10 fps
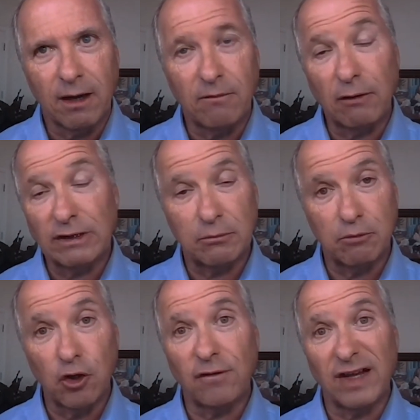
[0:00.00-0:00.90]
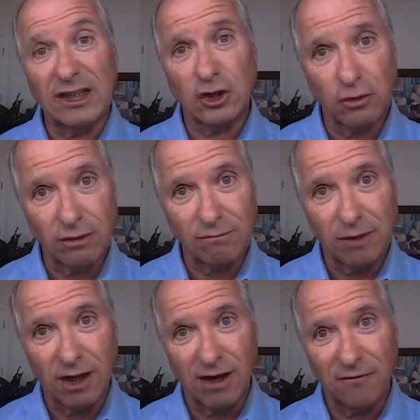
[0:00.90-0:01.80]
that was a motivational
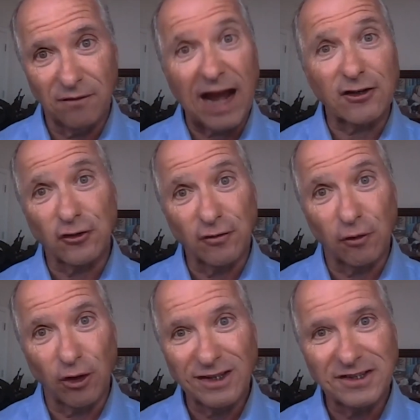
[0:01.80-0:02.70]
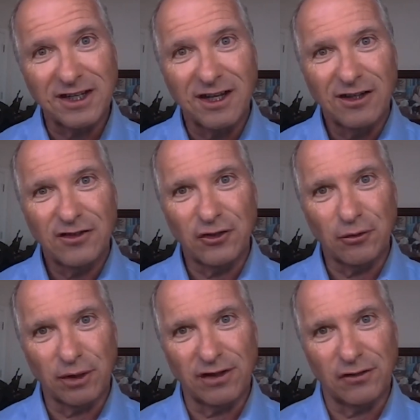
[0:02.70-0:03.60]
factor for us to
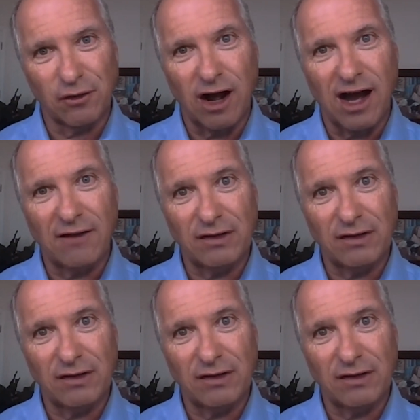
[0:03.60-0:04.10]
really drive.